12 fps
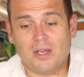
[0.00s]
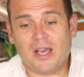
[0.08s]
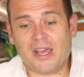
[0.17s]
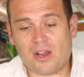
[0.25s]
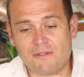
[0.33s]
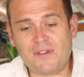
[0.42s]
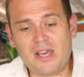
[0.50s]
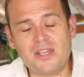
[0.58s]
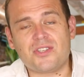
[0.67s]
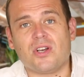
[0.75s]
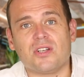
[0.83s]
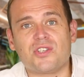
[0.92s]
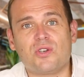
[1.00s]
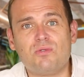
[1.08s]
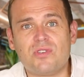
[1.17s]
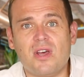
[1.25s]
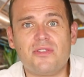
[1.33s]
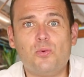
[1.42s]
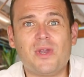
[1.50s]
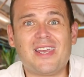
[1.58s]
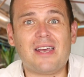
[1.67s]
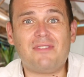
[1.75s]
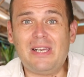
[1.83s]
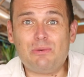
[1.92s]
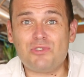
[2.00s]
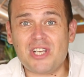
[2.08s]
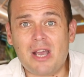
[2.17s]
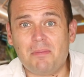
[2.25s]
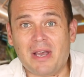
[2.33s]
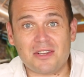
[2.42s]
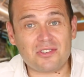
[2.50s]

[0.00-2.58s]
And I found this article, so I thought we could have a little chat about it.